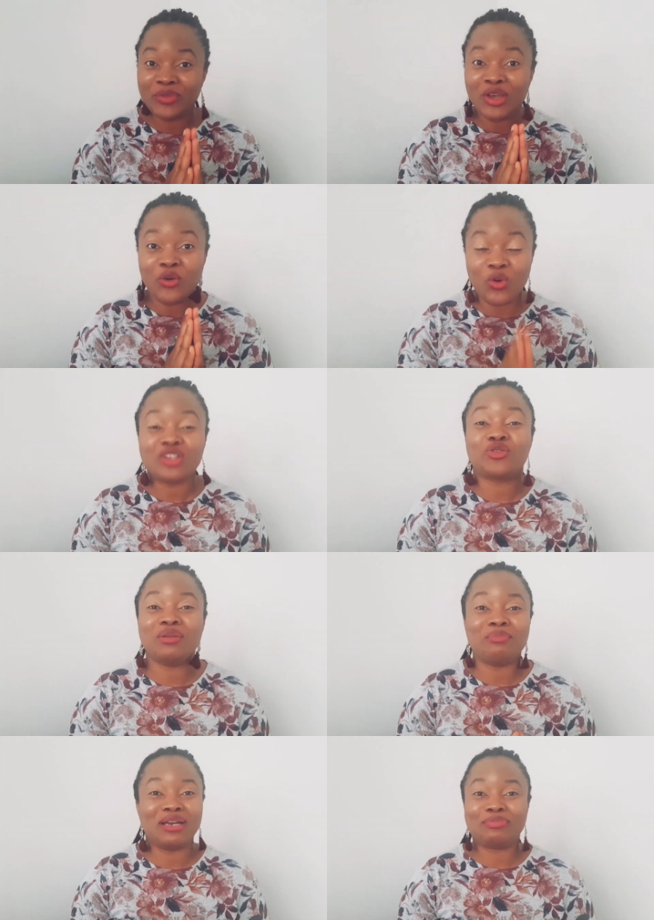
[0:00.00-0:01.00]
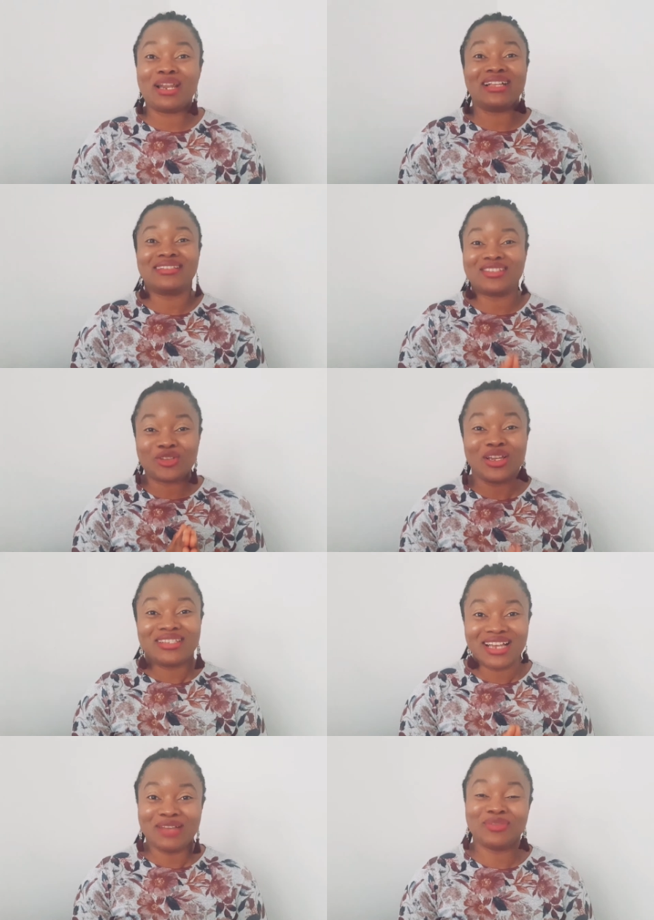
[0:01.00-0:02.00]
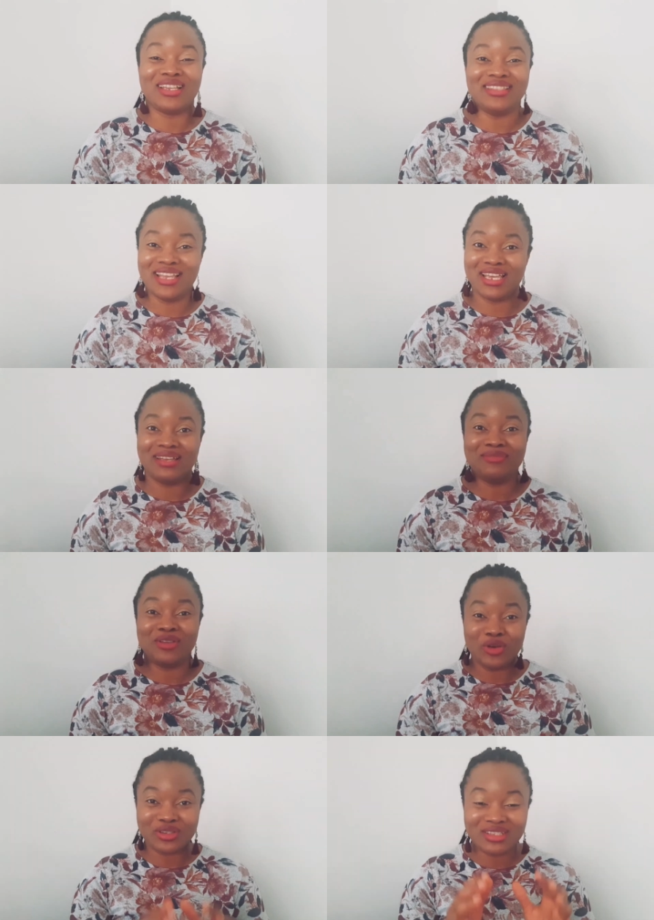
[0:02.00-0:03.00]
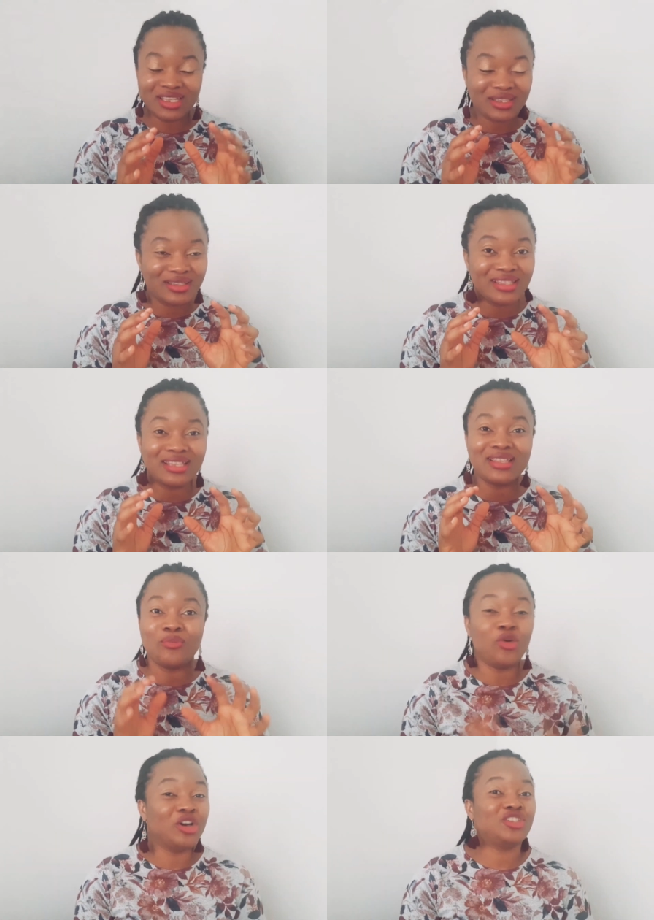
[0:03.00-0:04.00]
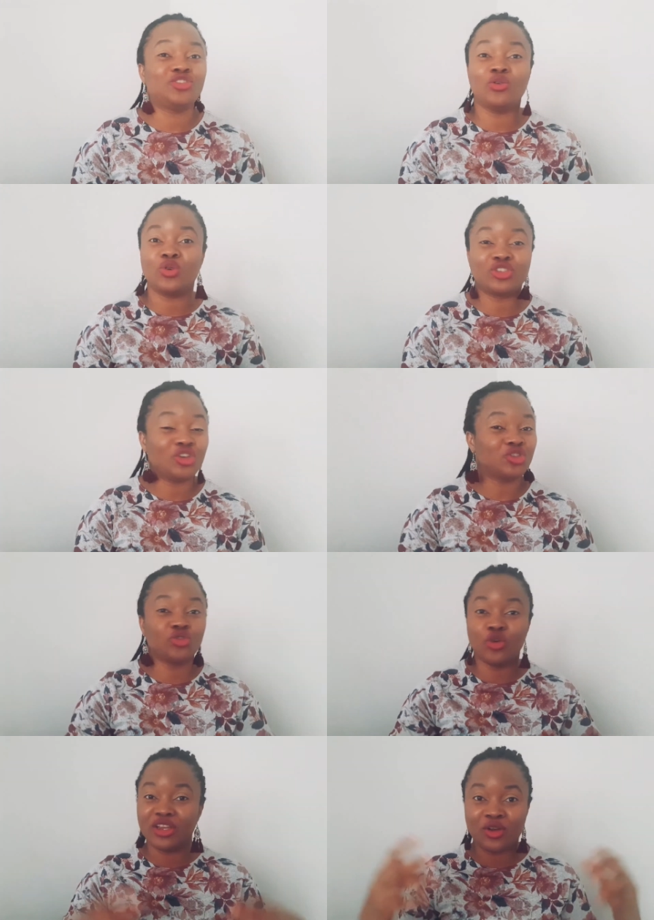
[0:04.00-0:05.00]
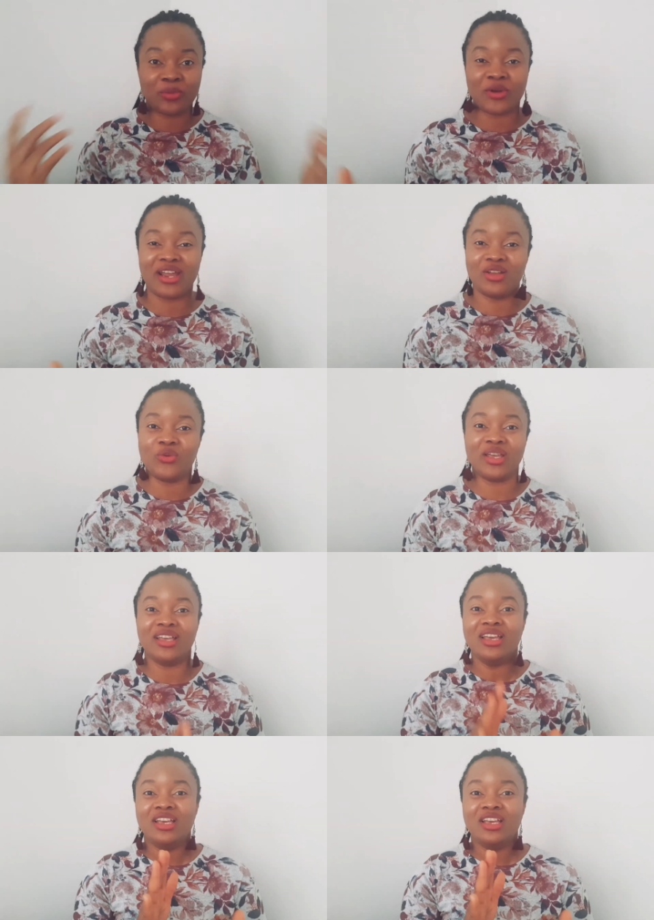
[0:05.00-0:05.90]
watering my plants 3 times a day because the moisture was just going up right away.